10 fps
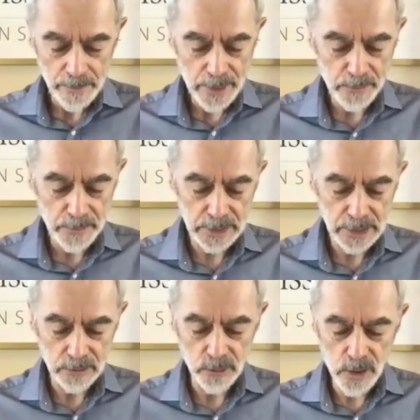
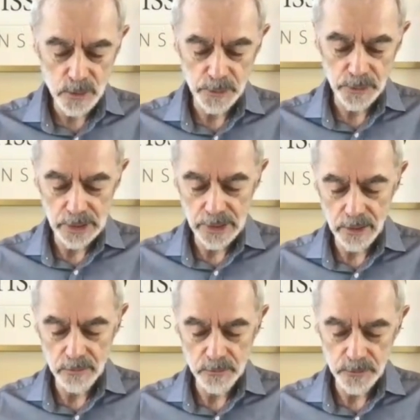Peppermint and rosemary are
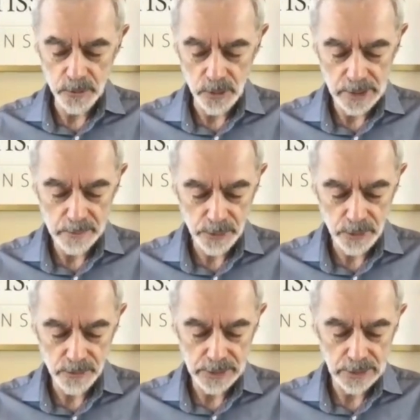known for
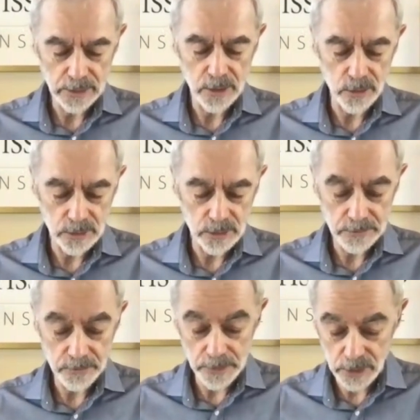improving
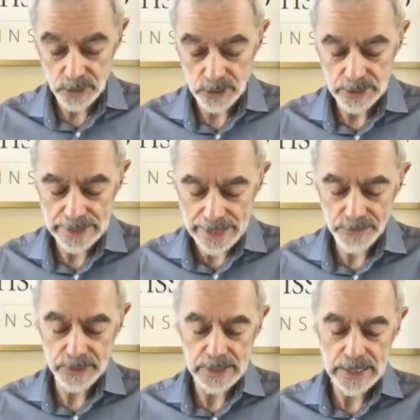cognitive function, and
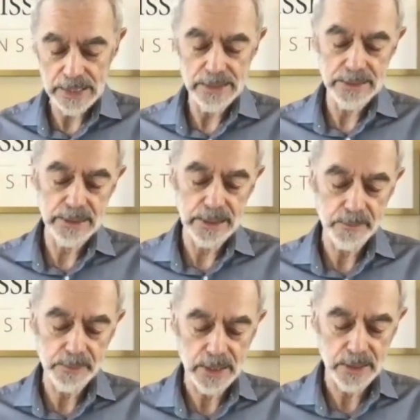lavender aids
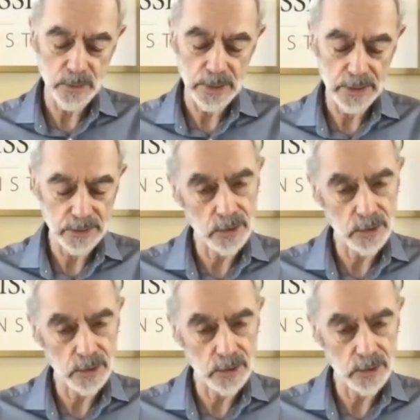sleep as well as